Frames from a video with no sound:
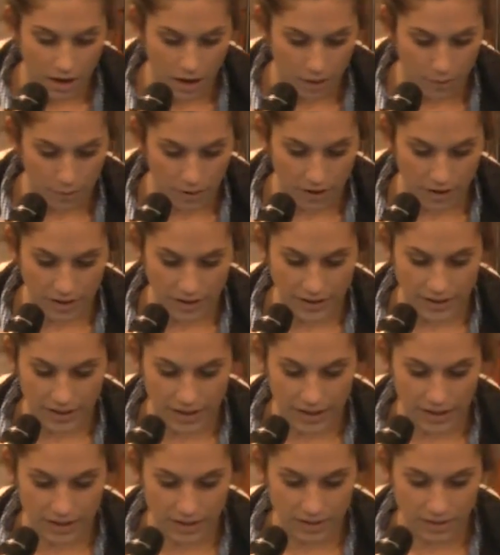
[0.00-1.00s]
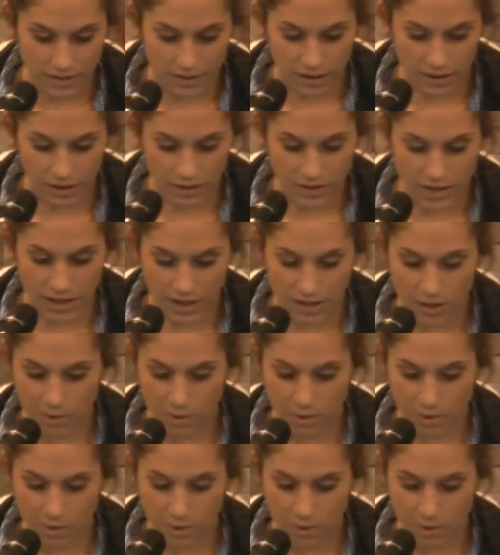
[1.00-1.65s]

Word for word: I want a day that you take